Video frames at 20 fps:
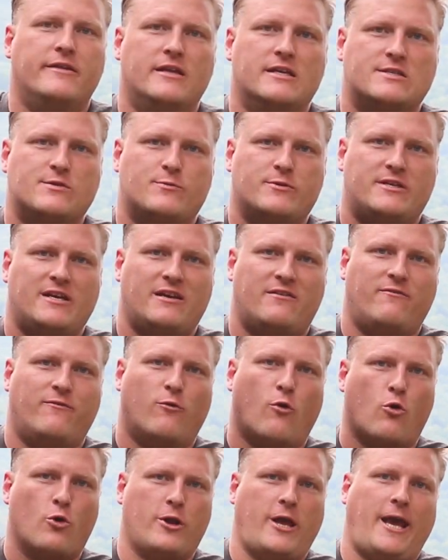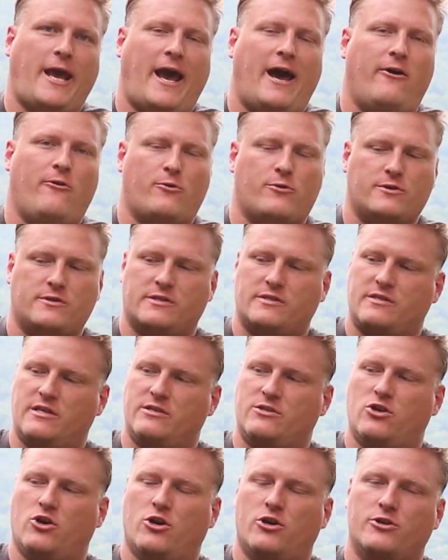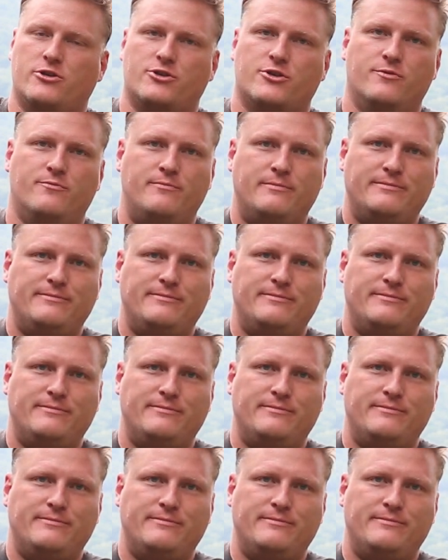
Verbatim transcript: This would take 40 hours to charge.